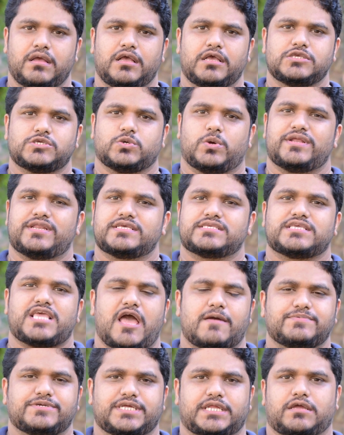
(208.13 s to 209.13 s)
So it is
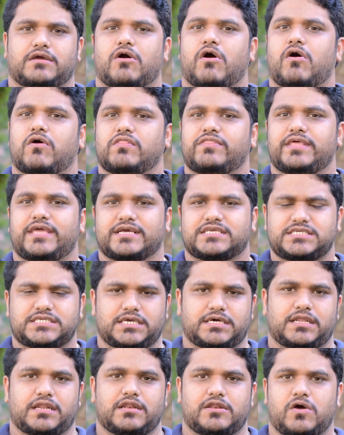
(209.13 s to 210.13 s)
capturing all the
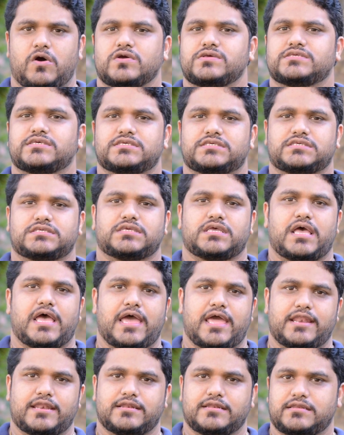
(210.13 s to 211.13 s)
external noises
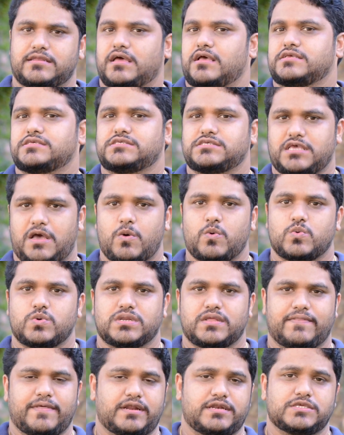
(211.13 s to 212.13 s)
and sound
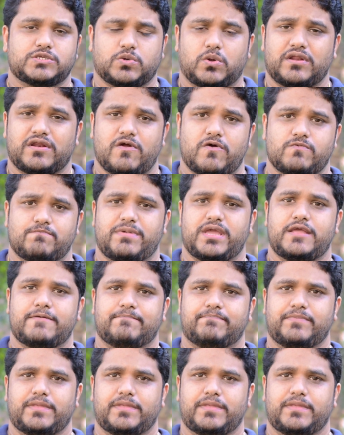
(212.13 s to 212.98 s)
that is all around me,